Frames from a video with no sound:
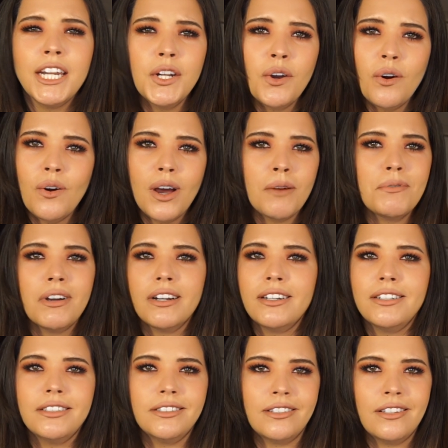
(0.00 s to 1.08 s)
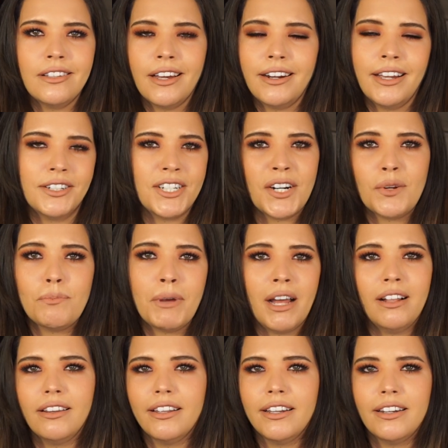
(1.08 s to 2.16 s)
know I'm not gonna see that eyeshadow
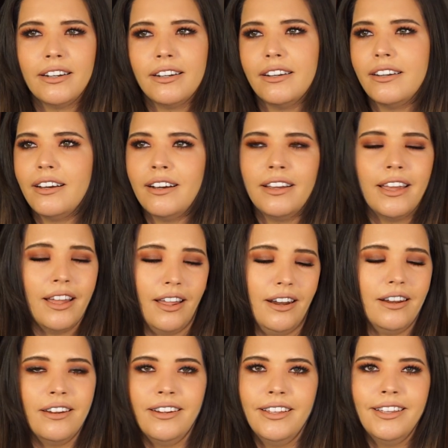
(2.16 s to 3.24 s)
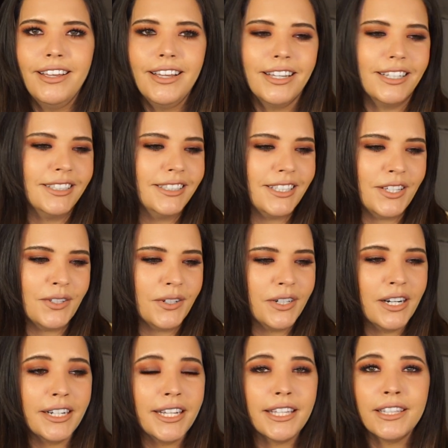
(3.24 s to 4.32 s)
palette again. It's either
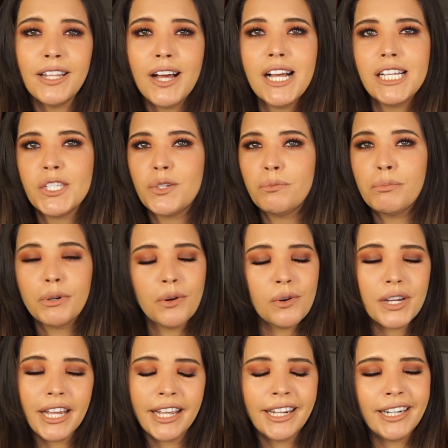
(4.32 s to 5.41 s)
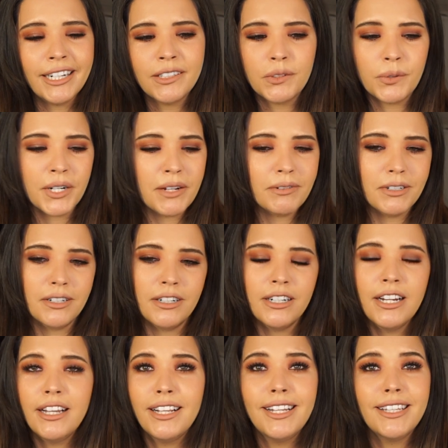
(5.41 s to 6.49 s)
gonna get lost or broken or
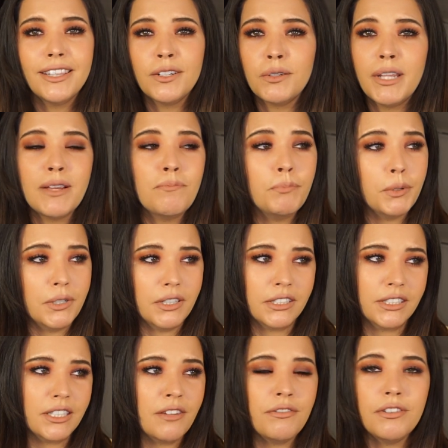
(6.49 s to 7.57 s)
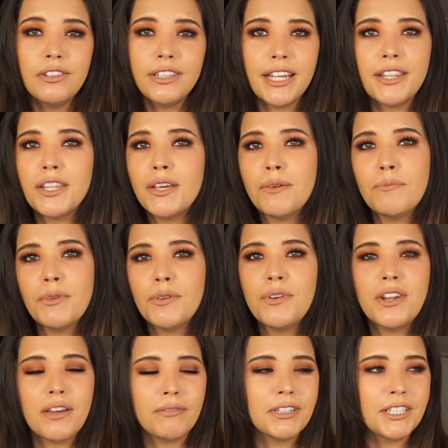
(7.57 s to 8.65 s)
whatever. They're like books. If you lend them, you
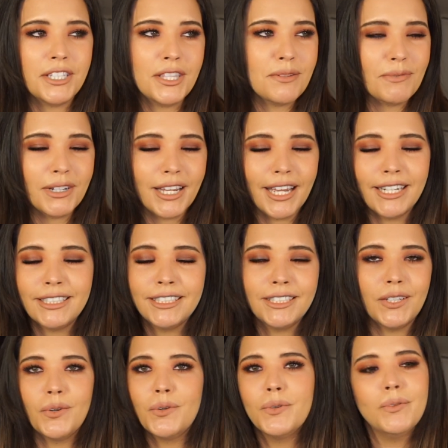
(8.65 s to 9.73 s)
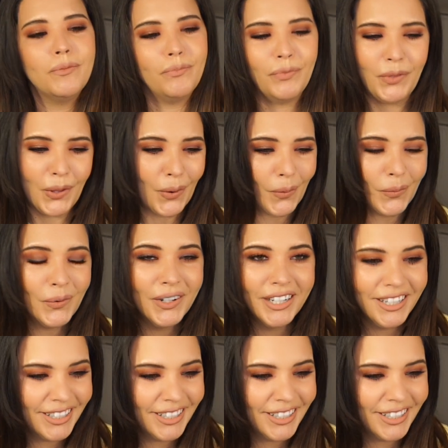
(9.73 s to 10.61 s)
never see them again, so no.